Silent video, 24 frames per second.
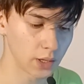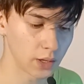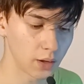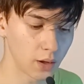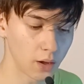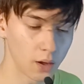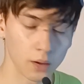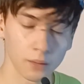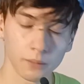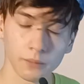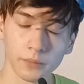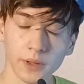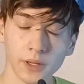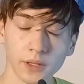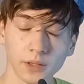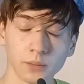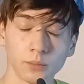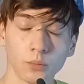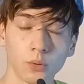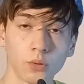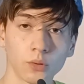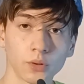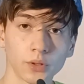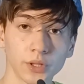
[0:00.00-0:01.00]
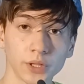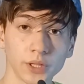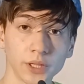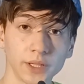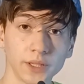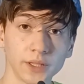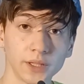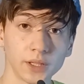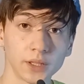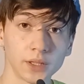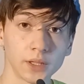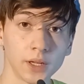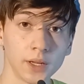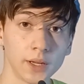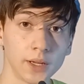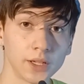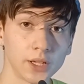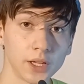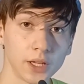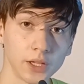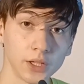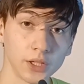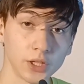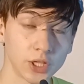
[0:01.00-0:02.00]
This portion is
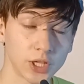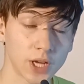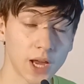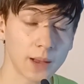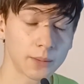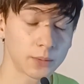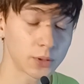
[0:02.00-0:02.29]
in chapter